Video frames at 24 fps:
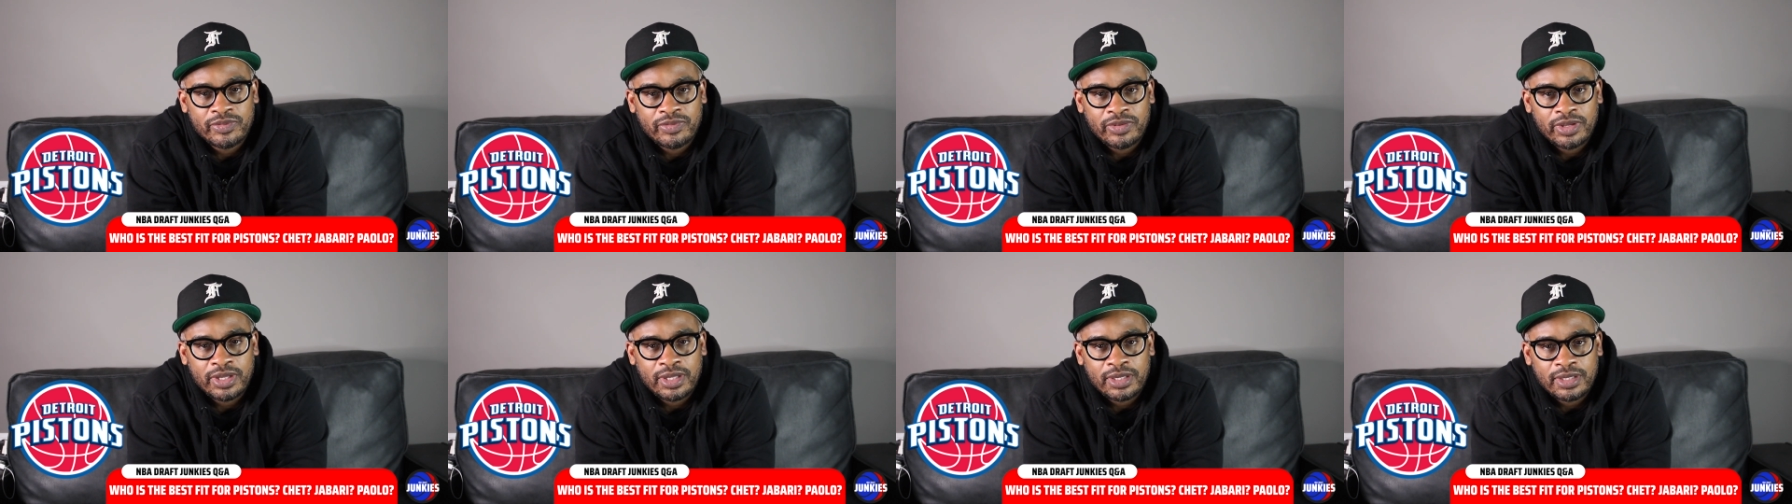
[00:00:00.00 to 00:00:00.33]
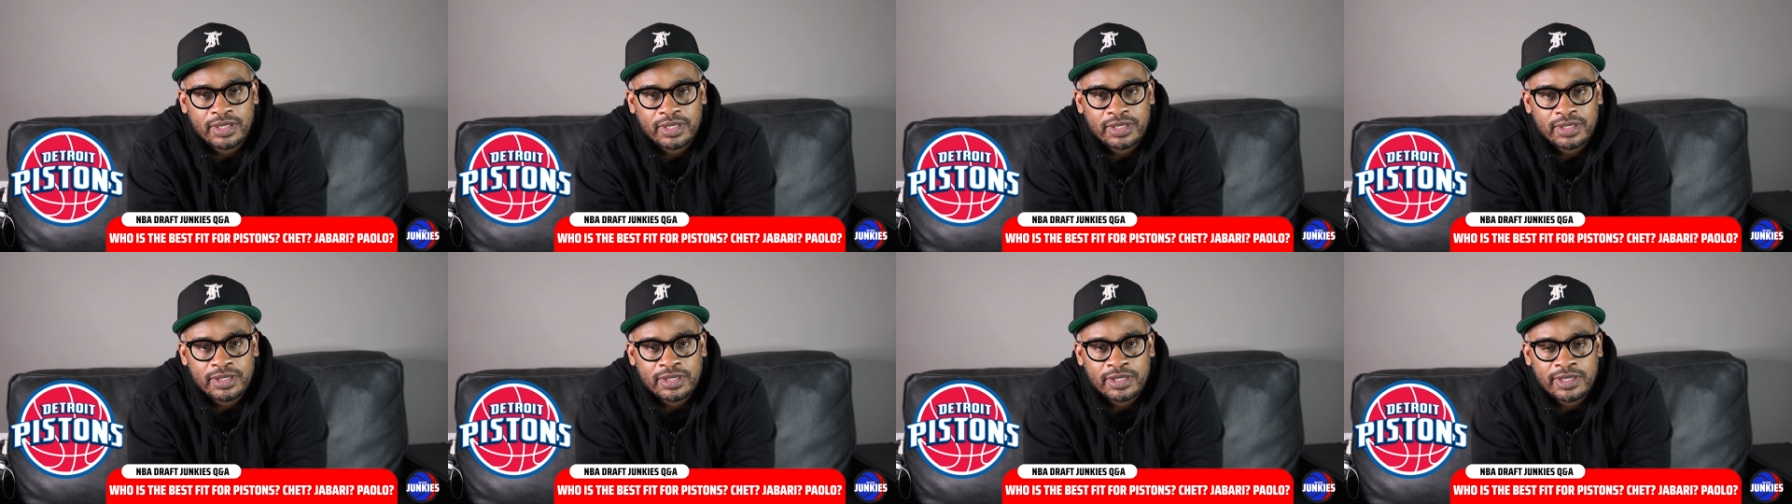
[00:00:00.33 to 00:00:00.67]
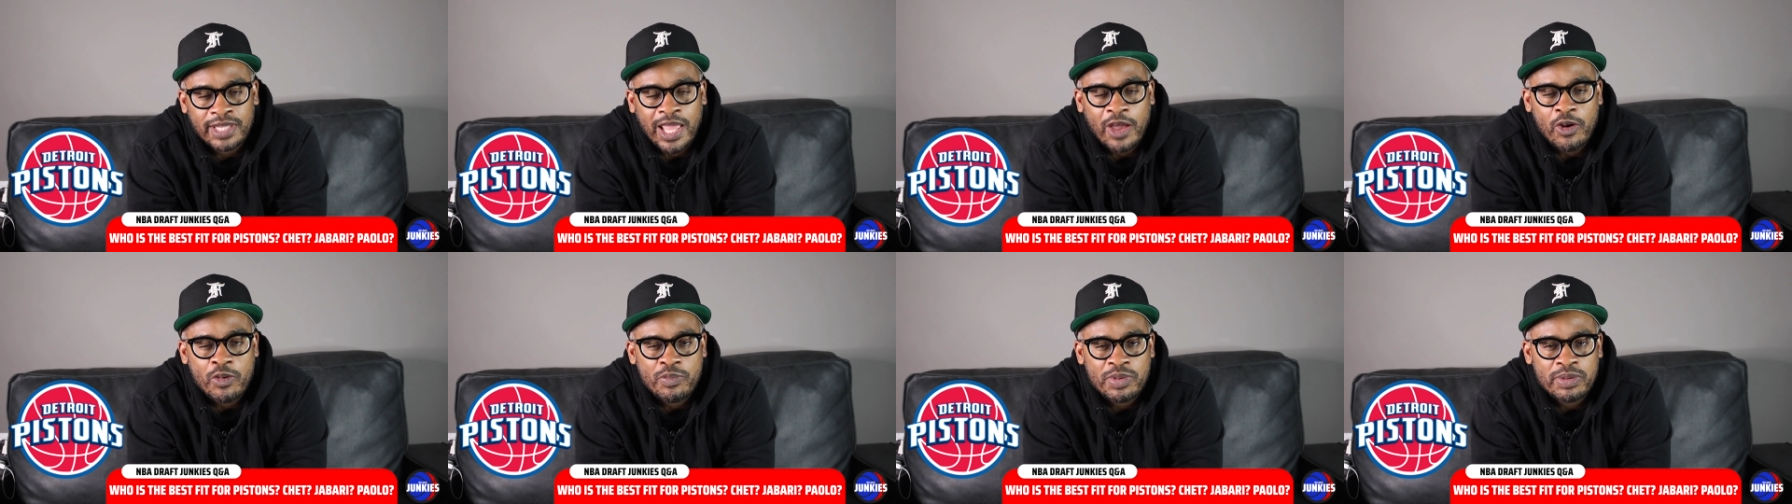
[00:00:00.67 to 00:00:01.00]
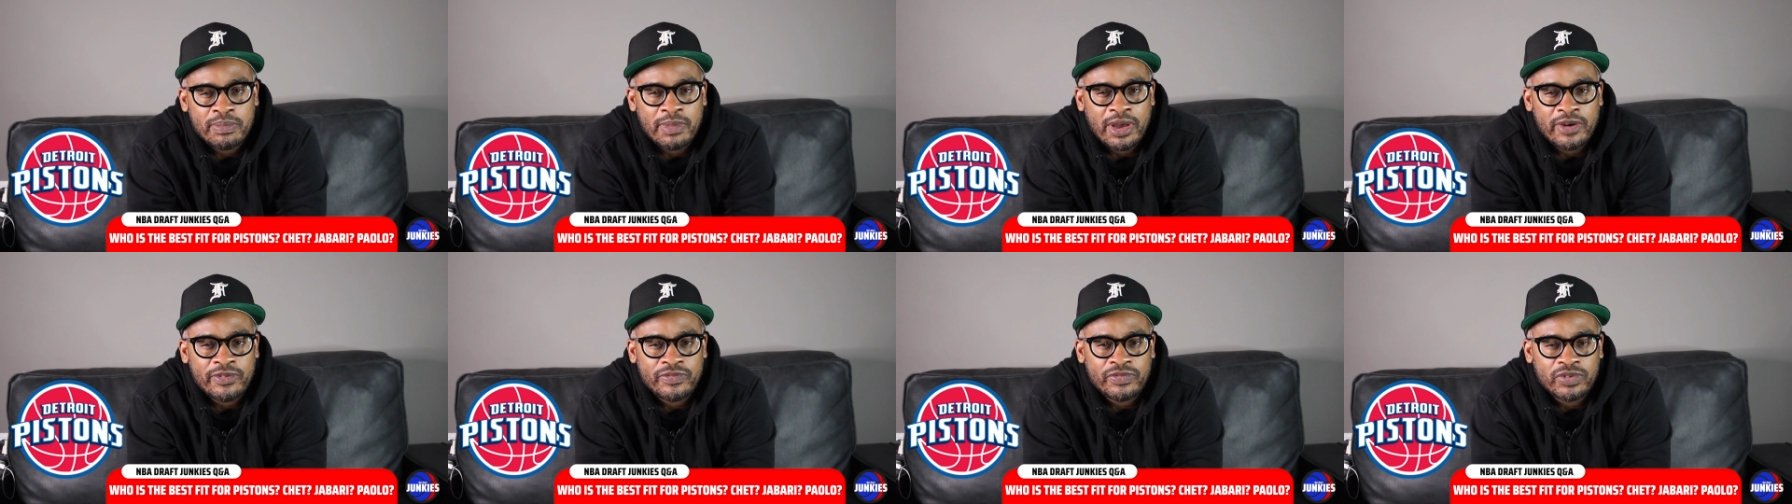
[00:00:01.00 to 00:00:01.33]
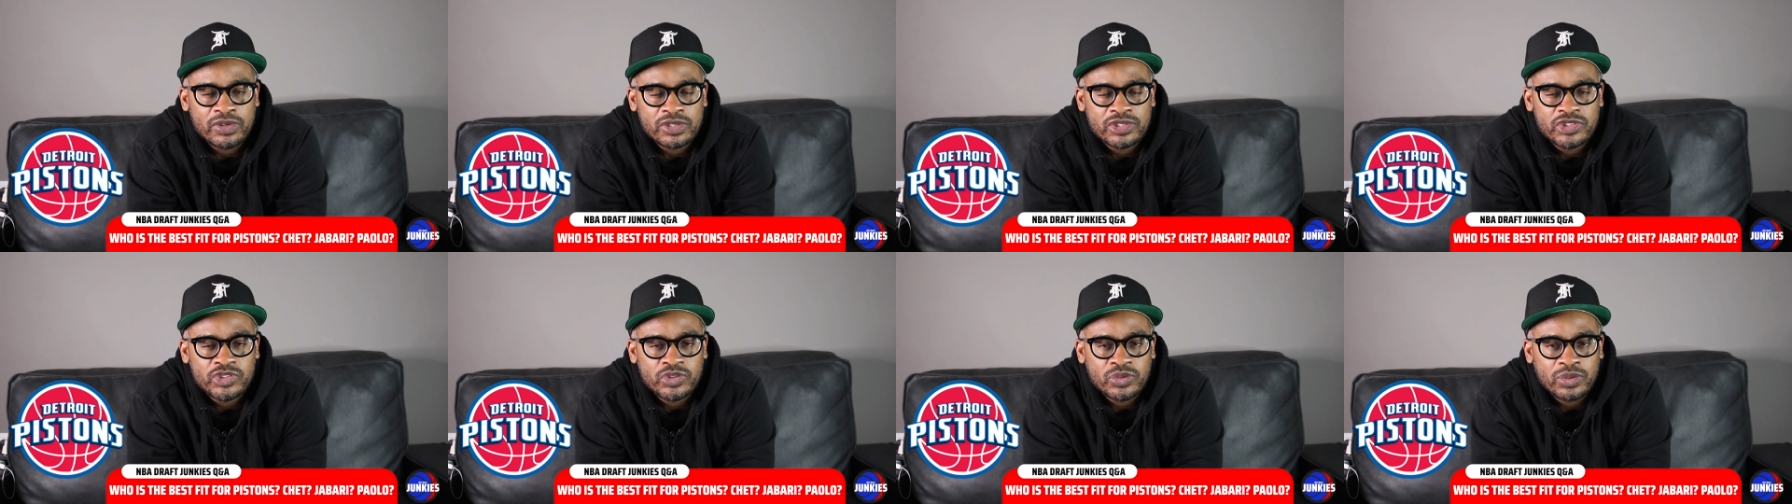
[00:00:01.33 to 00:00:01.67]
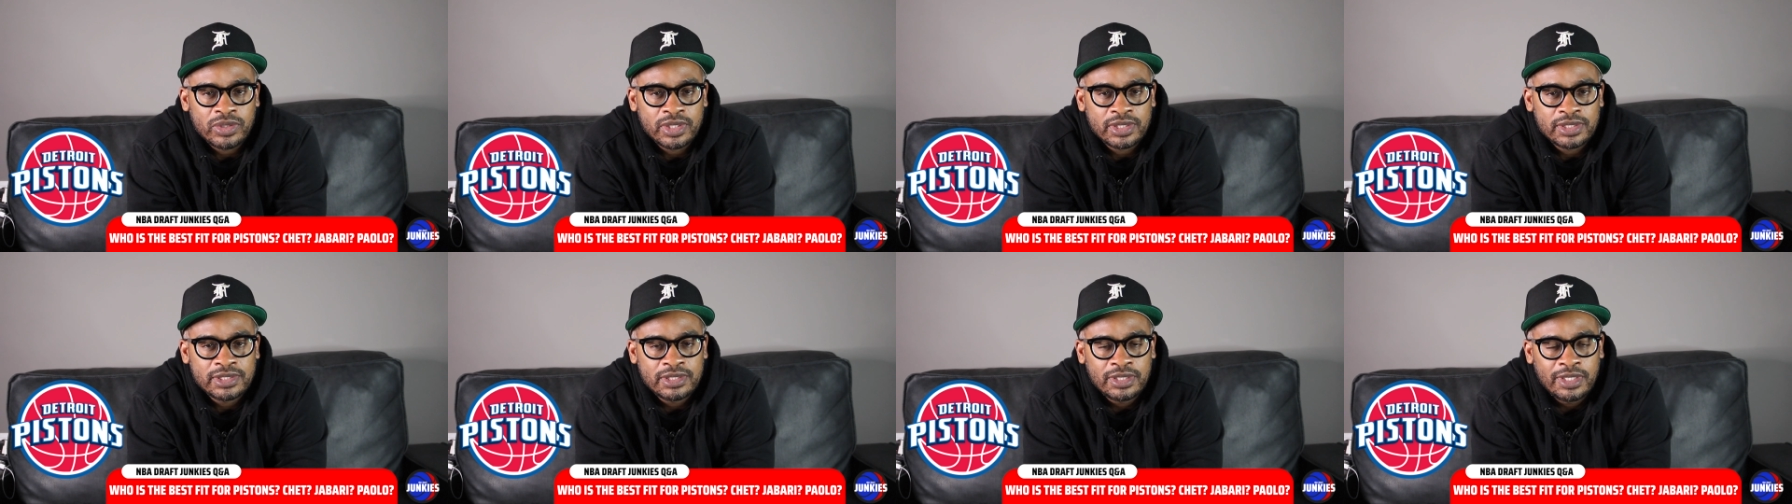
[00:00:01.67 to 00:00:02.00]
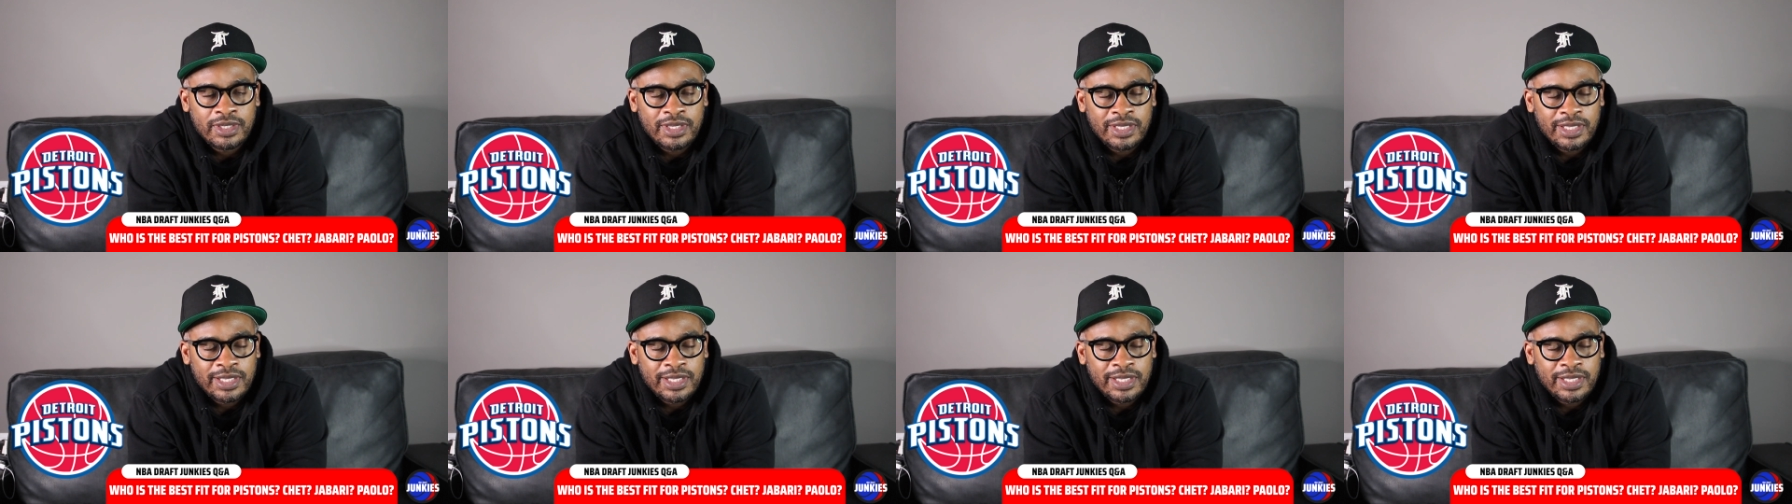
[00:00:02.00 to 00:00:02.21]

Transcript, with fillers: fit. That would be my first choice.